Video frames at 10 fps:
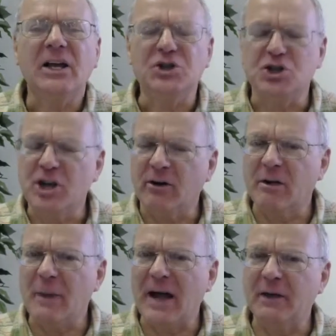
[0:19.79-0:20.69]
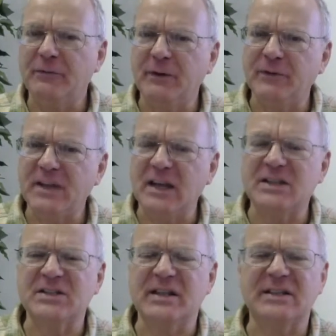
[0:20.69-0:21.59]
Jeremiah
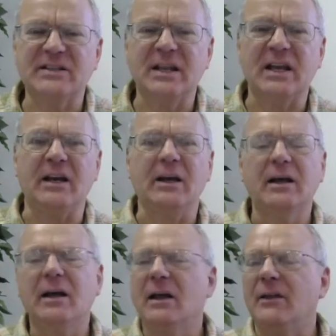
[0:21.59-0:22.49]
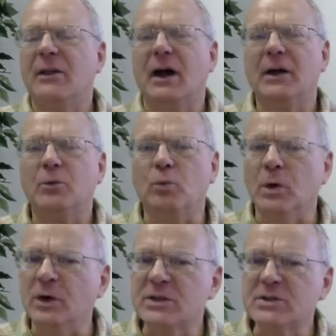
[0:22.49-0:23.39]
15:16. Thy
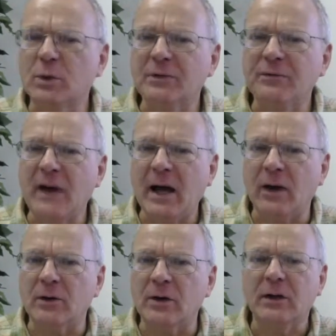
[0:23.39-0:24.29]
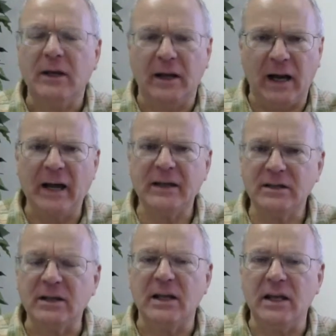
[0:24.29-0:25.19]
words were found, and I
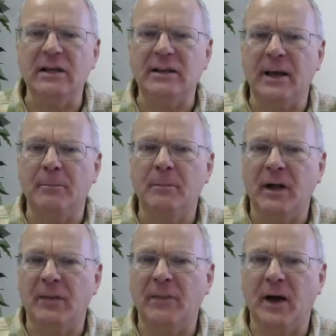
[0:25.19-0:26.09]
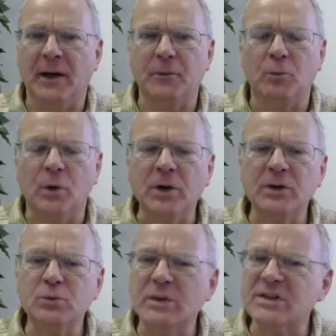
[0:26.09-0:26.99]
did eat them. And thy
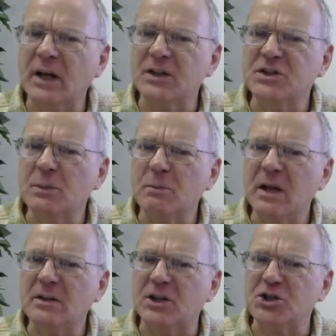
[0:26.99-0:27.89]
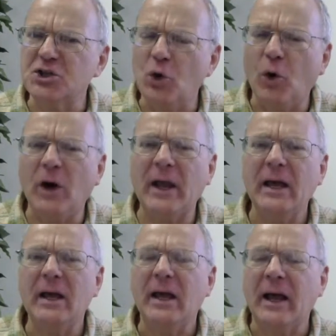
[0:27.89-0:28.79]
word was unto me the joy
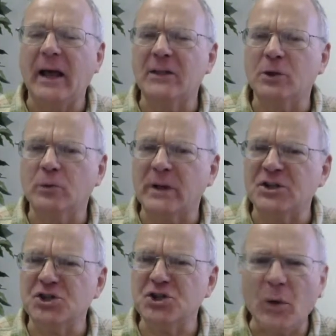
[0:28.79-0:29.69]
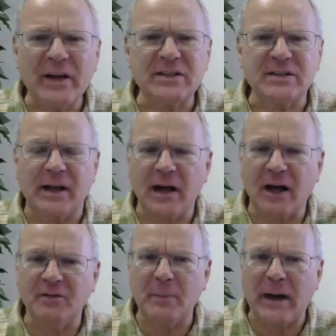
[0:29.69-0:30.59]
and the rejoicing
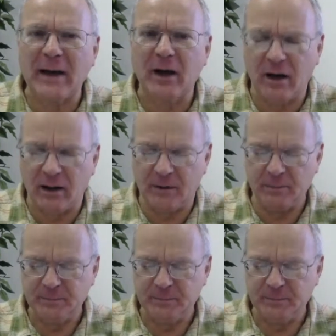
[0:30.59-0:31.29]
of my heart.